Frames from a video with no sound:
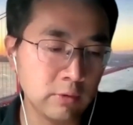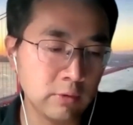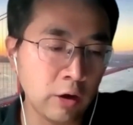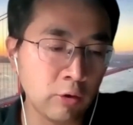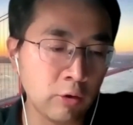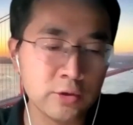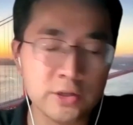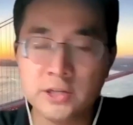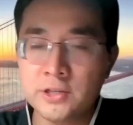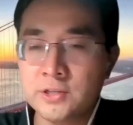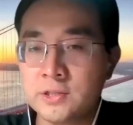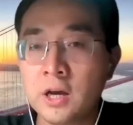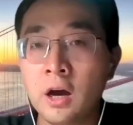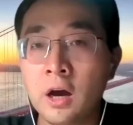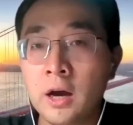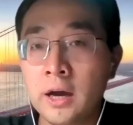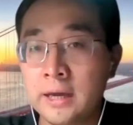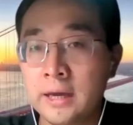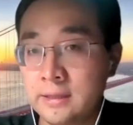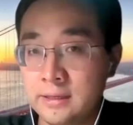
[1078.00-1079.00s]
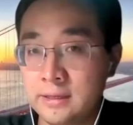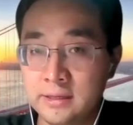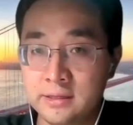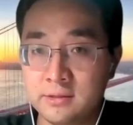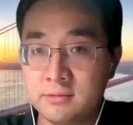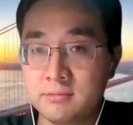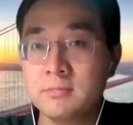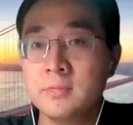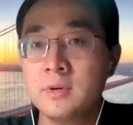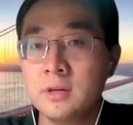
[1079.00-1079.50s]
our design
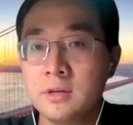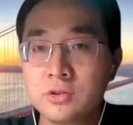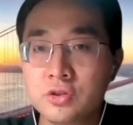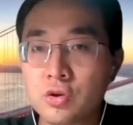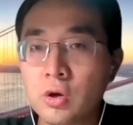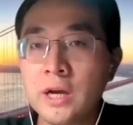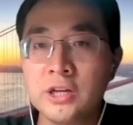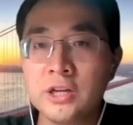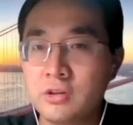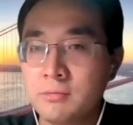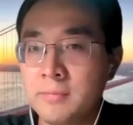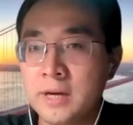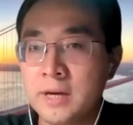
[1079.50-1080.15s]
is trying to